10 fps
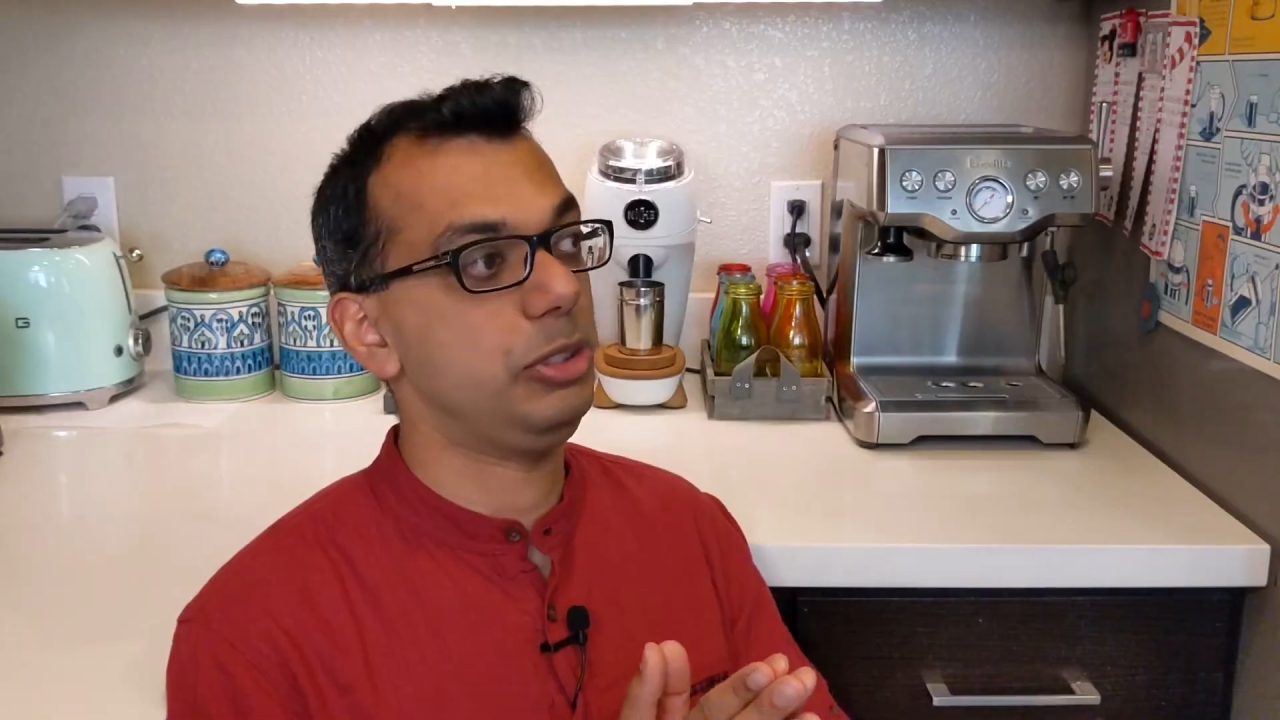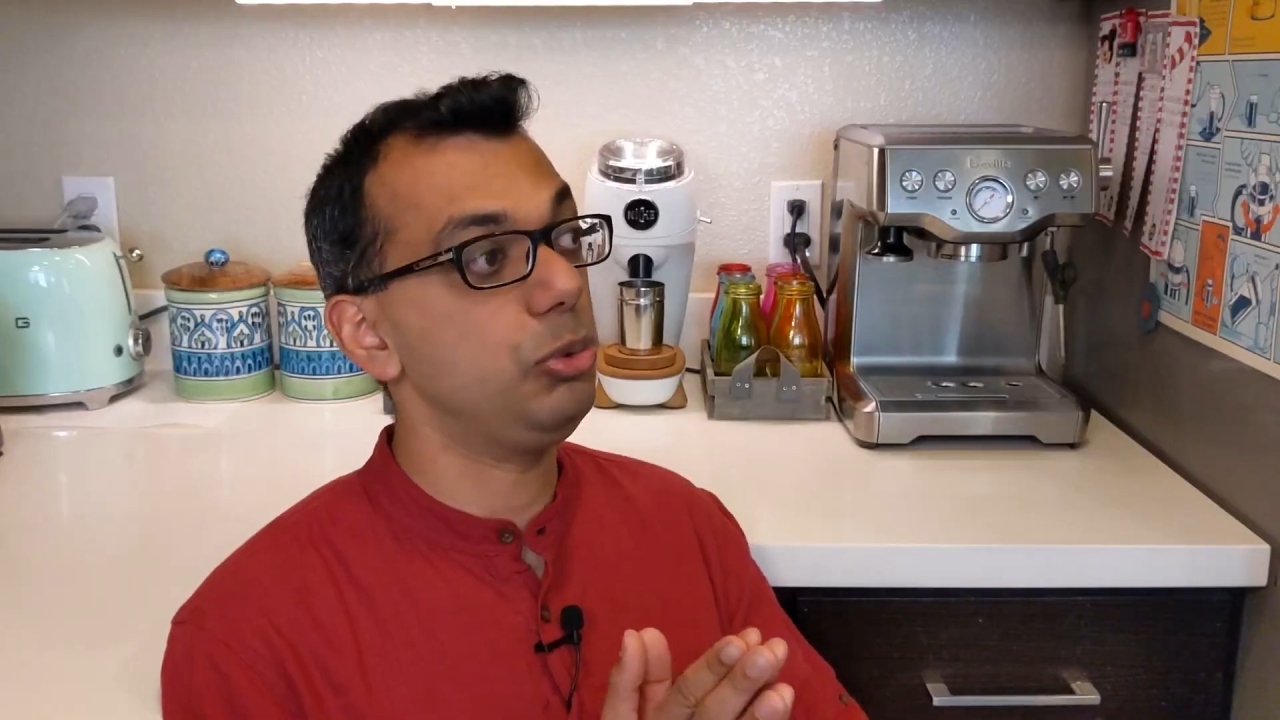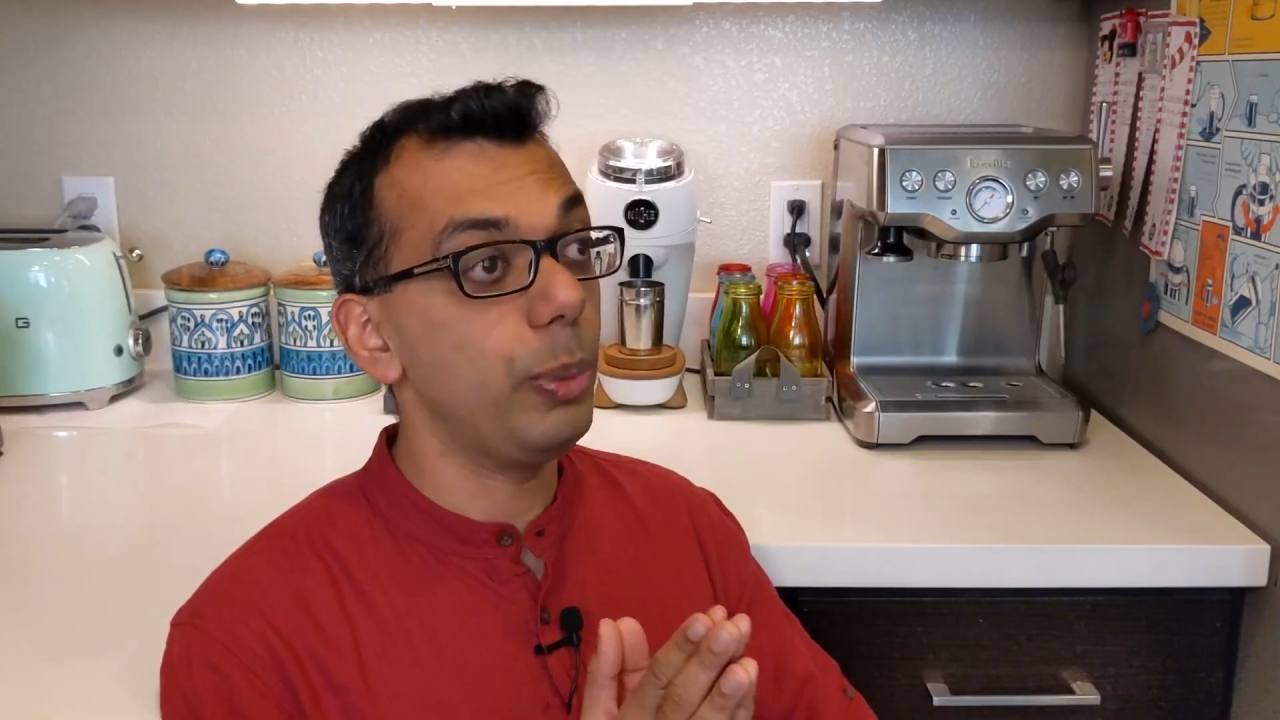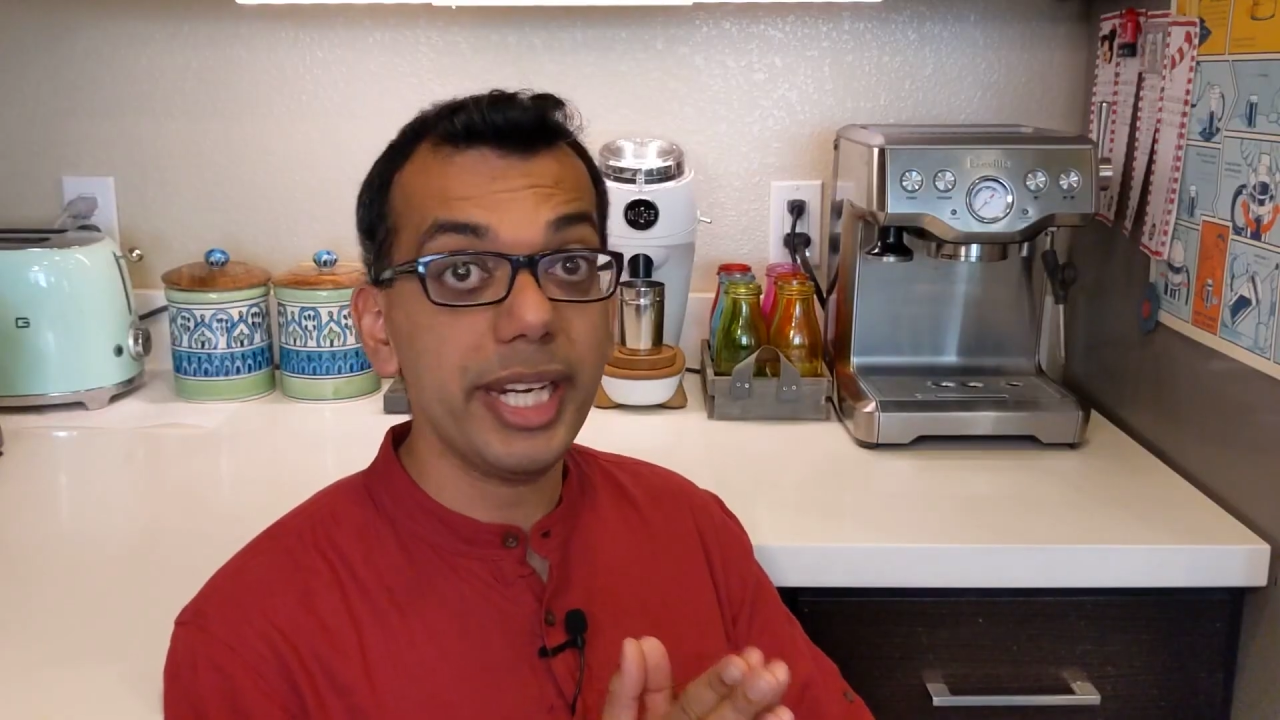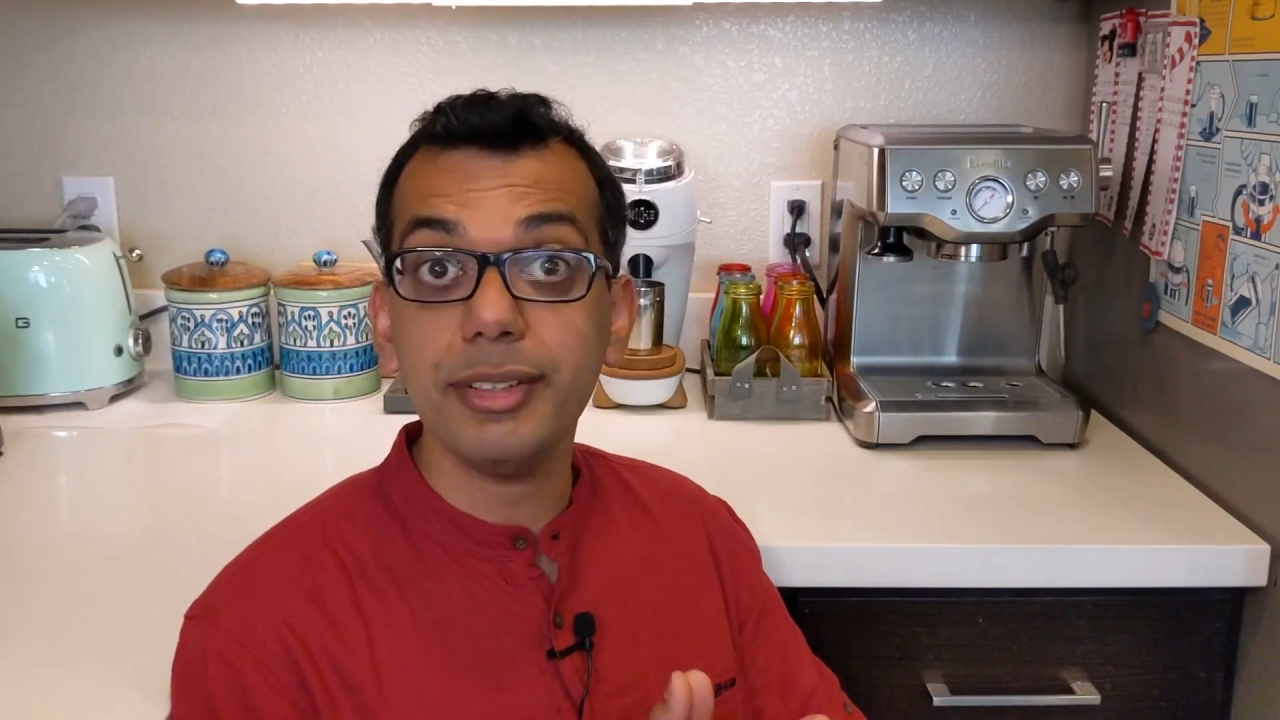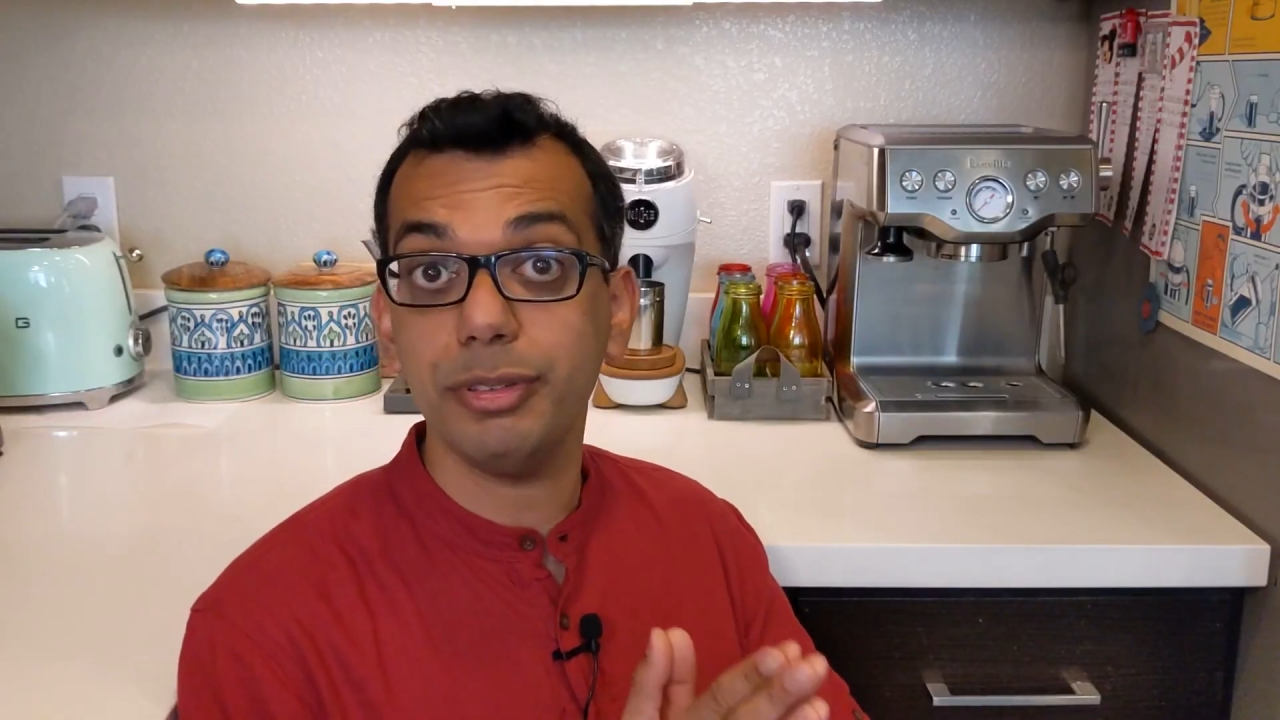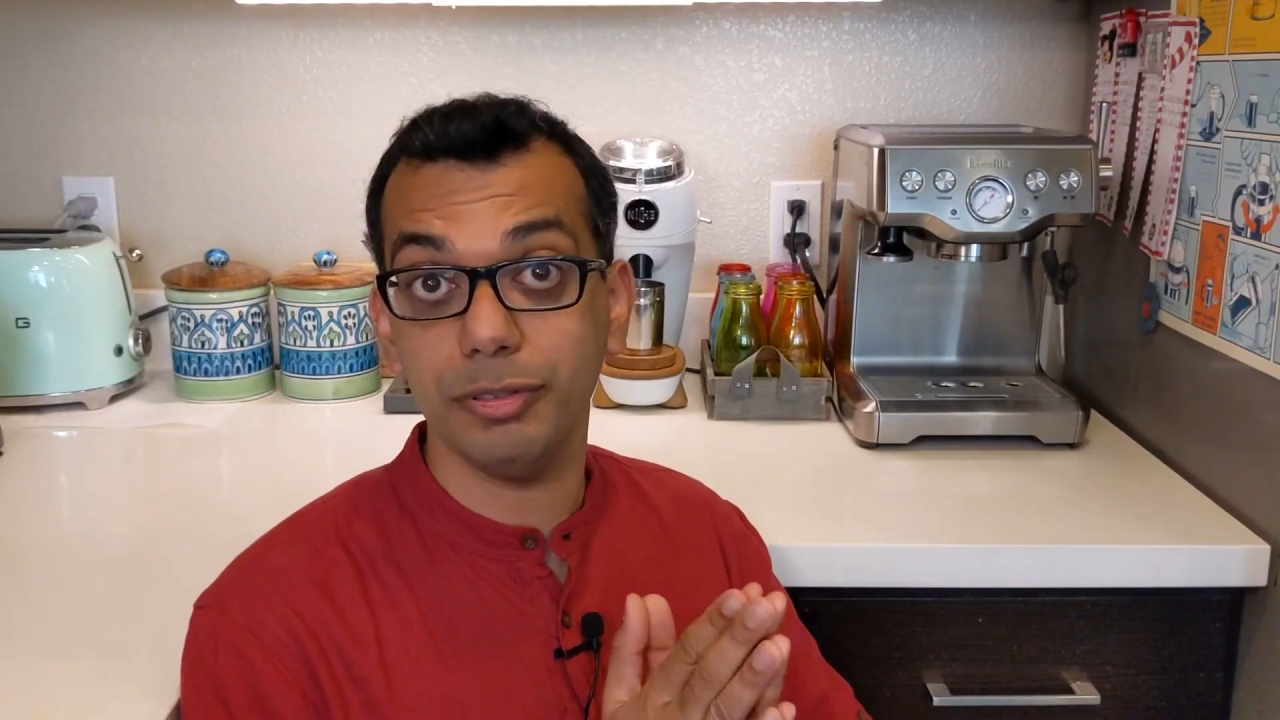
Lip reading: You wait for